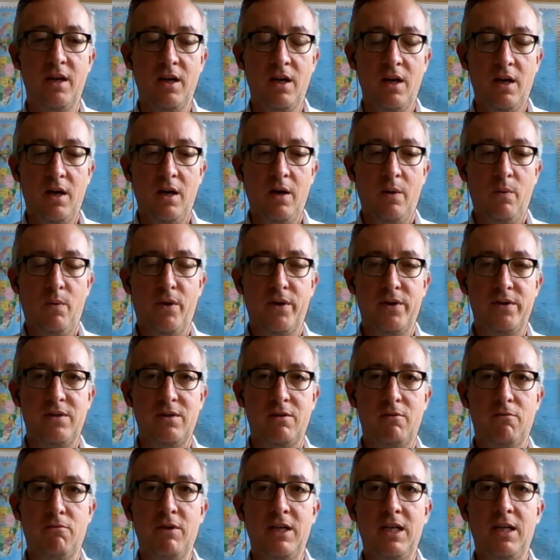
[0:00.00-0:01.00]
was a
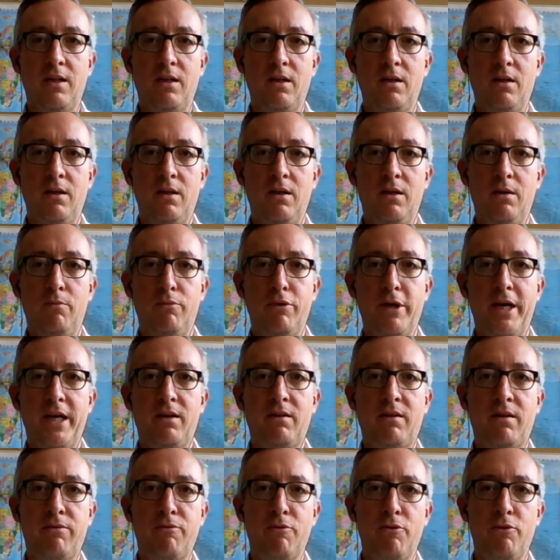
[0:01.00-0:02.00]
real
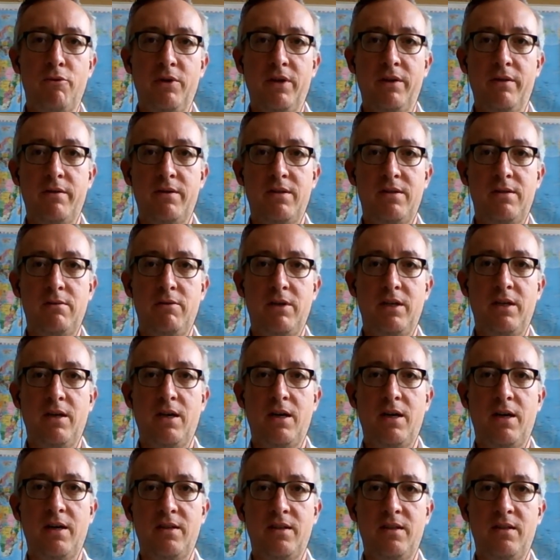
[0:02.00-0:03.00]
breakthrough in this
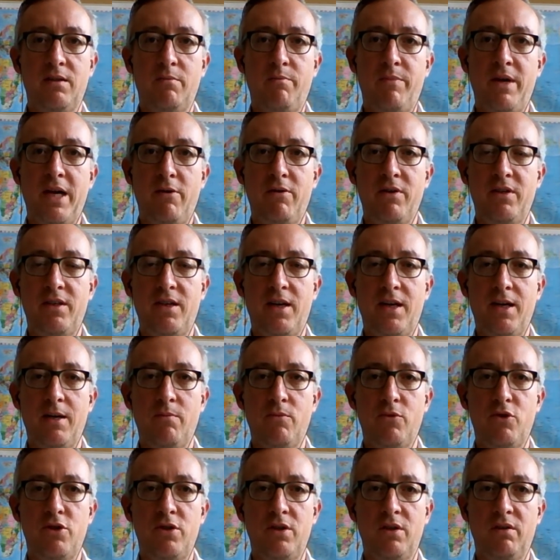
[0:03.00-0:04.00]
regard and a paradigm
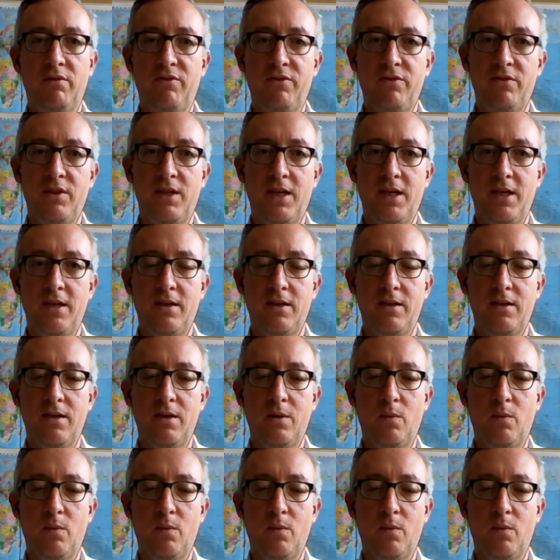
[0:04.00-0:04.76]
shift. And what